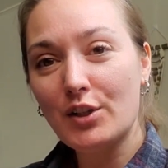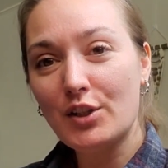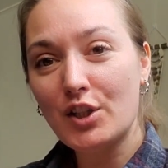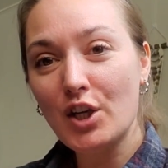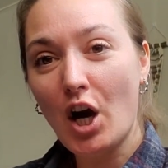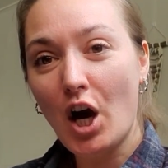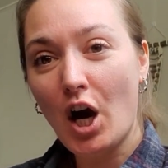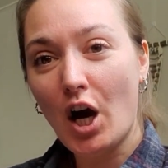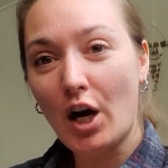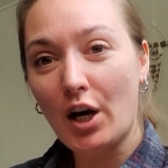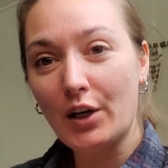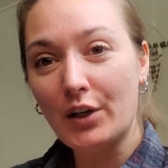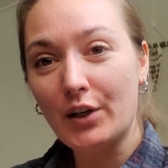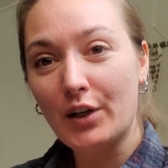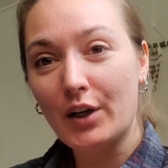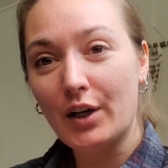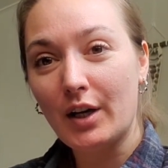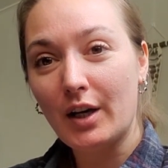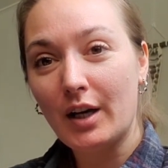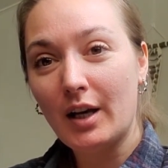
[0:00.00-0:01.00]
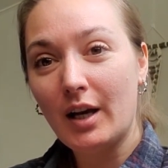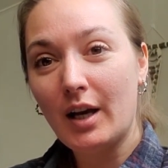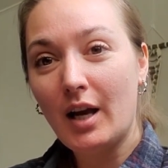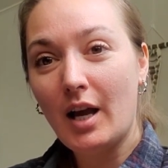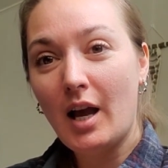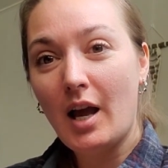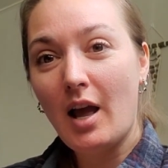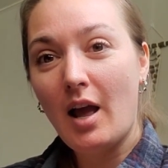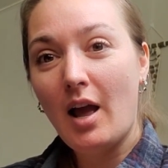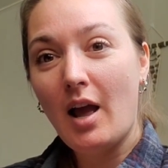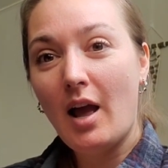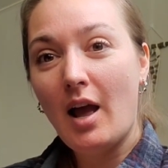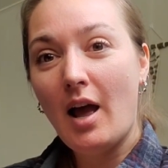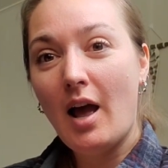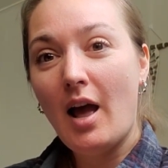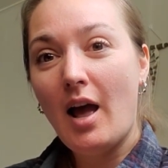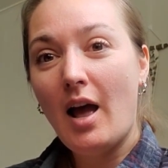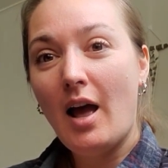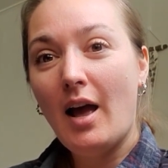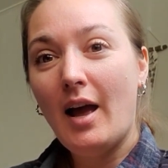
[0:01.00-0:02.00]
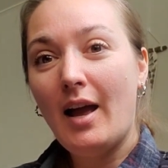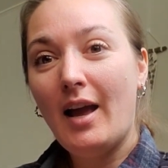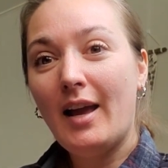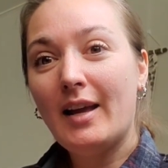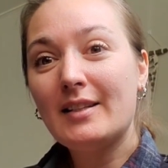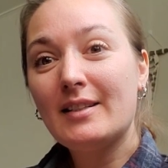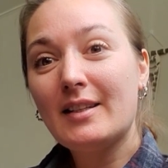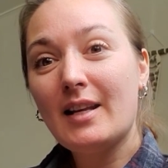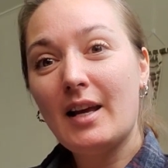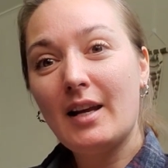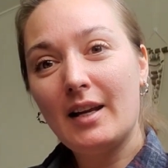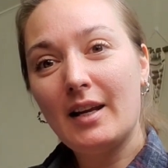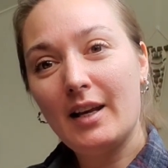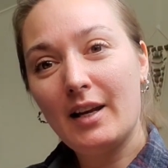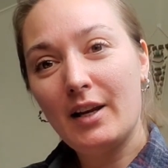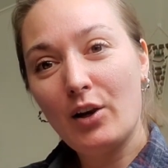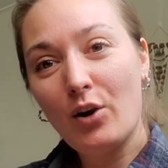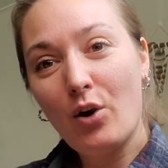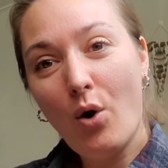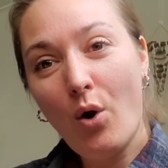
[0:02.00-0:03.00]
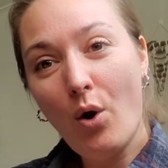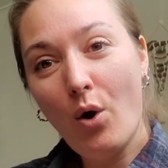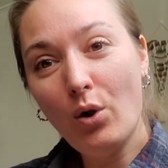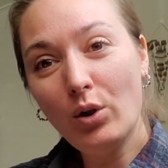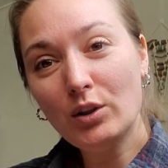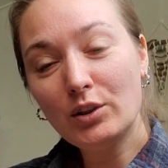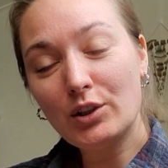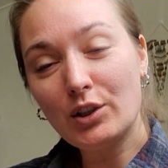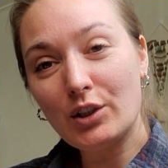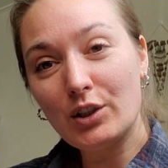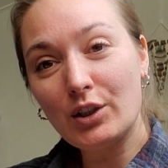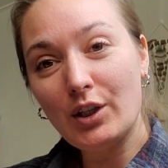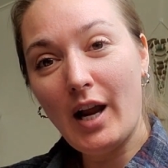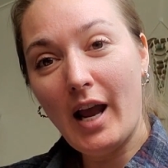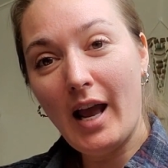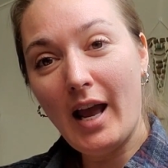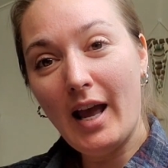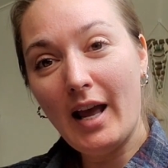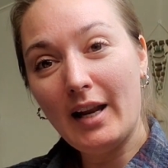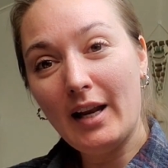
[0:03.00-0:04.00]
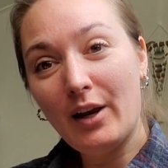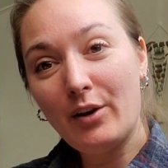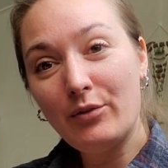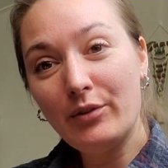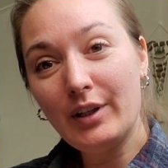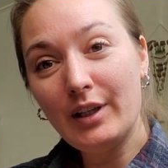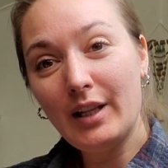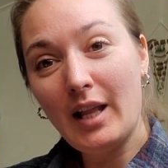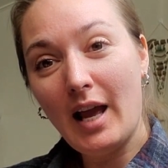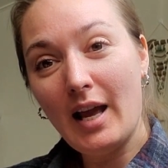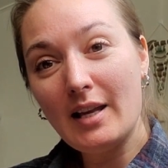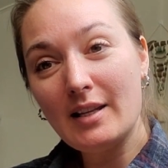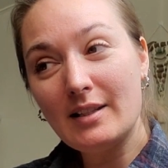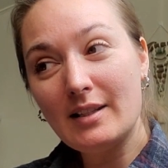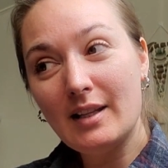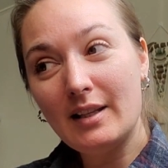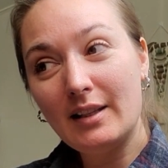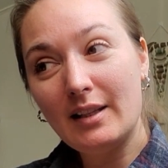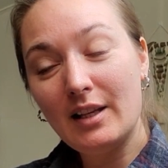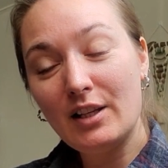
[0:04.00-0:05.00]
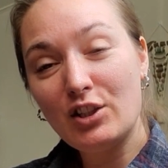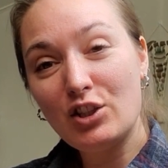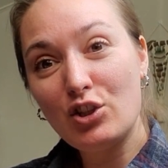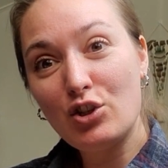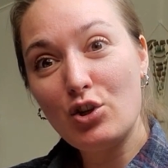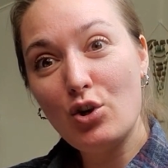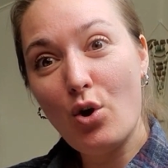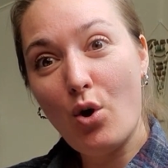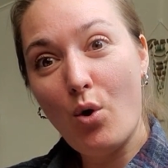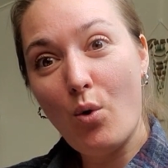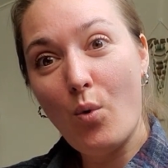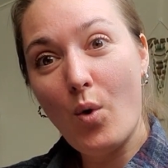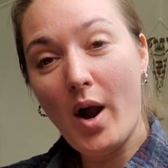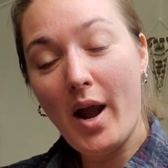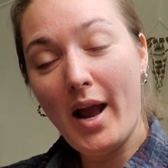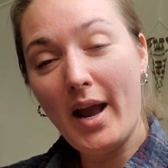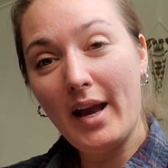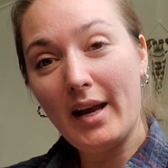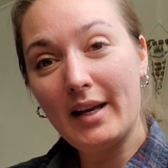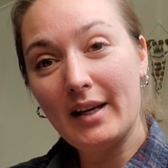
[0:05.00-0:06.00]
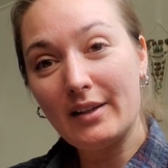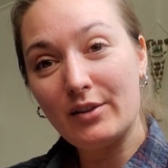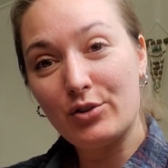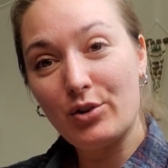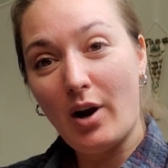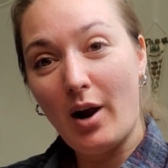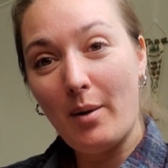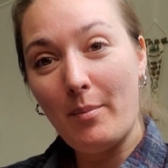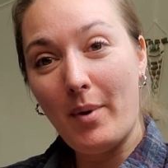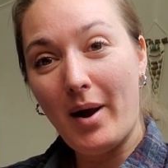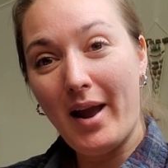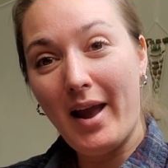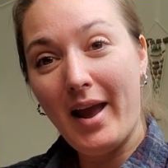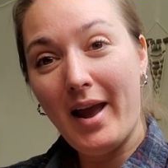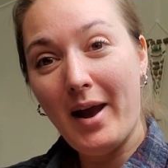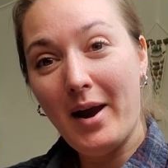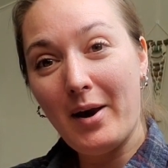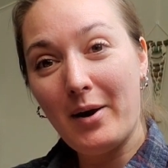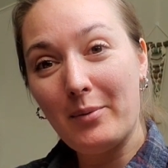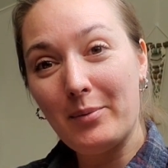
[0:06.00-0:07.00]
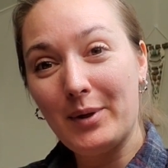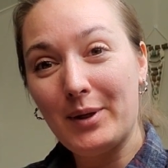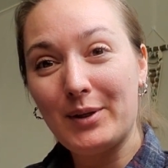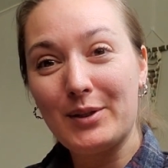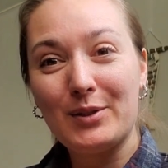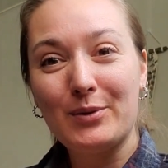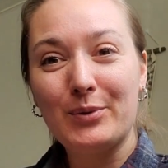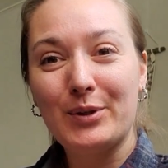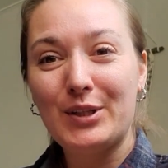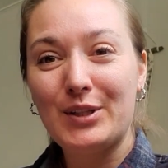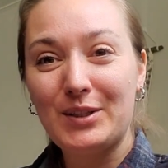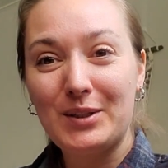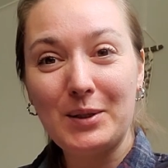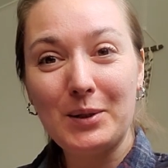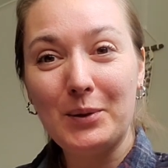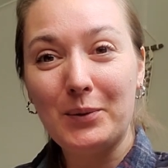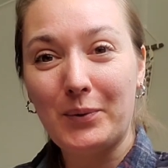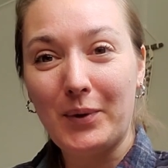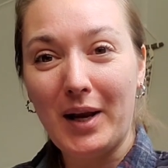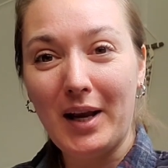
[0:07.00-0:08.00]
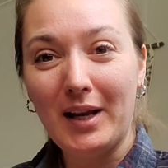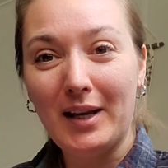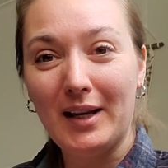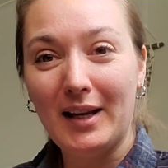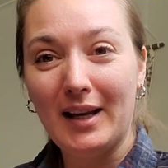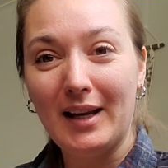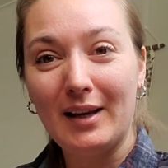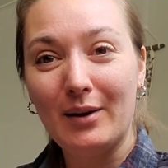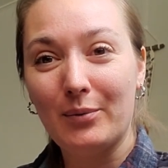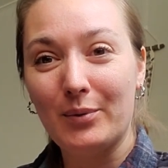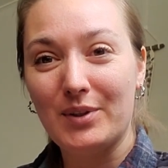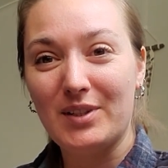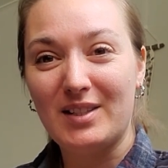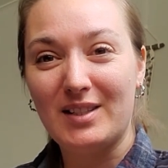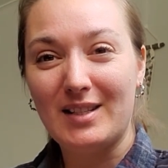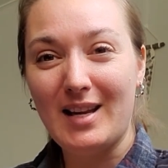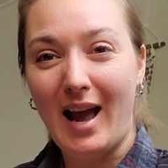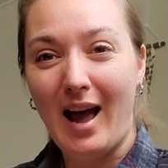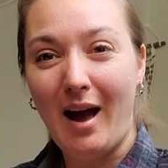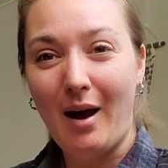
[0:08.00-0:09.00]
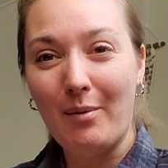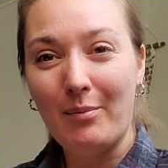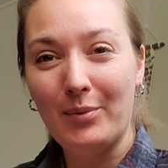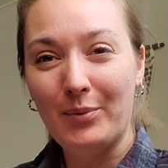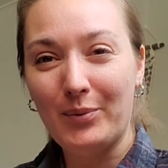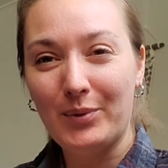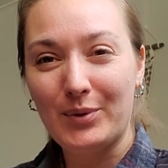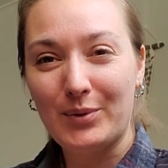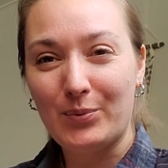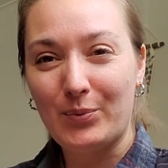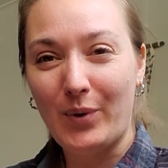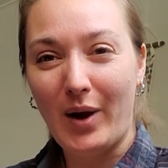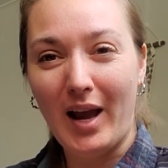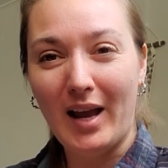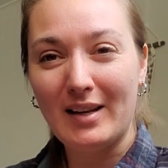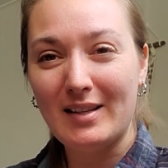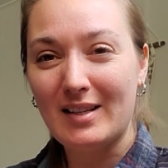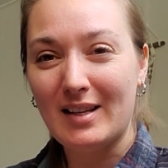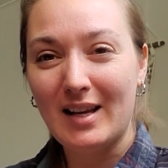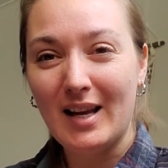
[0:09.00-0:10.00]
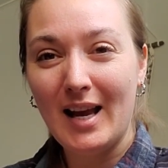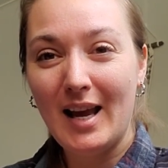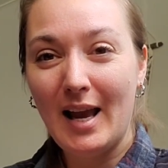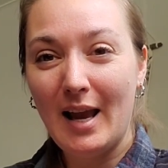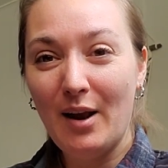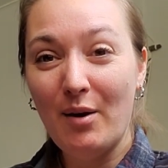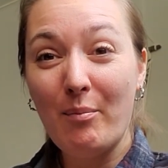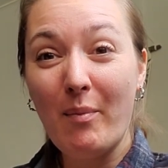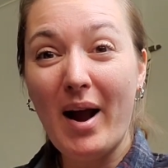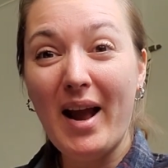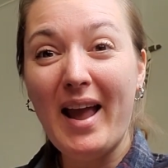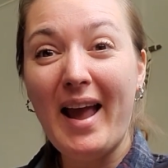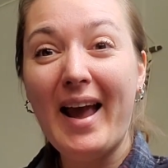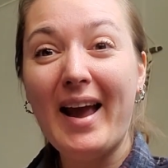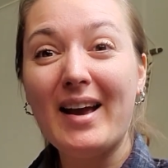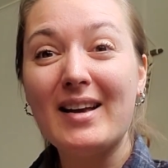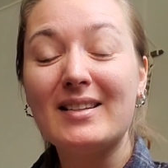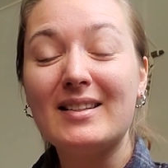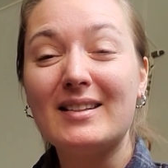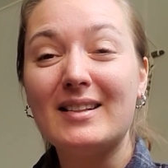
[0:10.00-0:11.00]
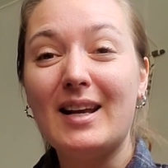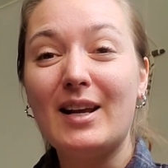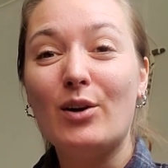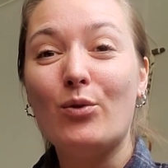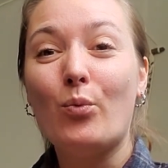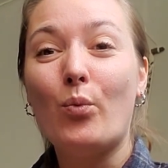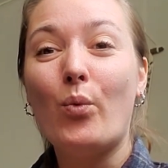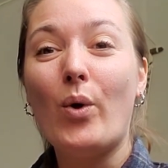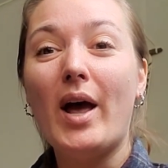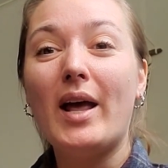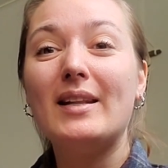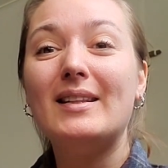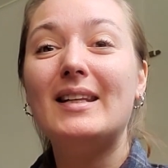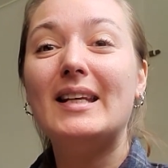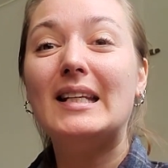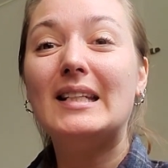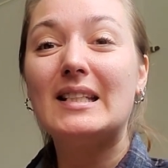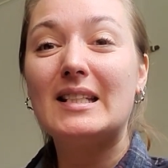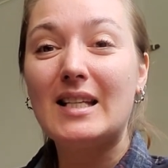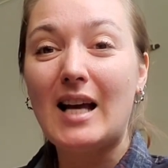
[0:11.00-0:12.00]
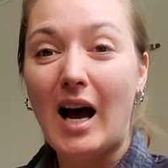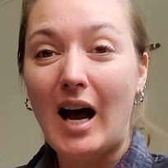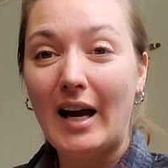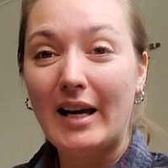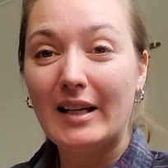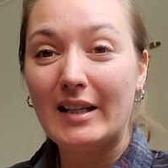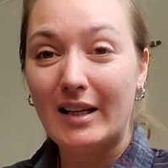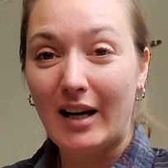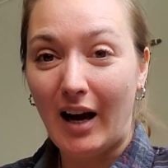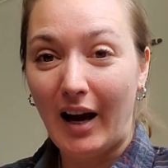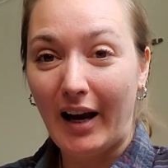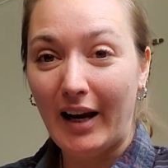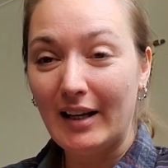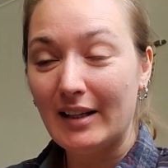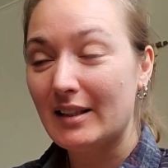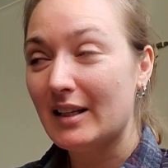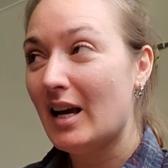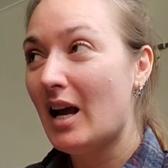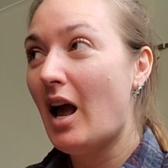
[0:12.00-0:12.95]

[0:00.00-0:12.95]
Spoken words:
dark, it started getting colder, and I realized that there's no way I can dry my hair, because it was still raining, it was damp, it was wet, and my hair stayed wet the entire night.